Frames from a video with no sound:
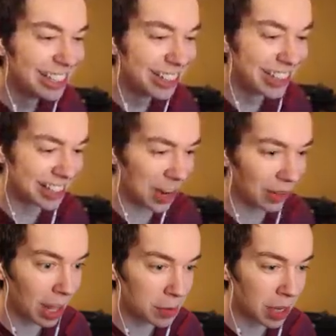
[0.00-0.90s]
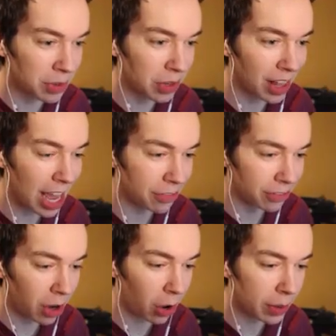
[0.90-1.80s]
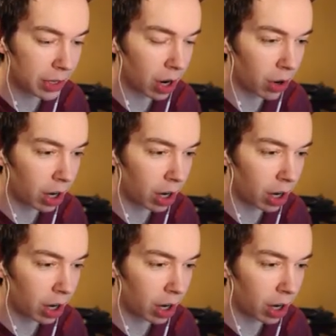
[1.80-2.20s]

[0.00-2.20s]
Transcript: Dude, this is how we light up stuff in real life. Oh, here we go.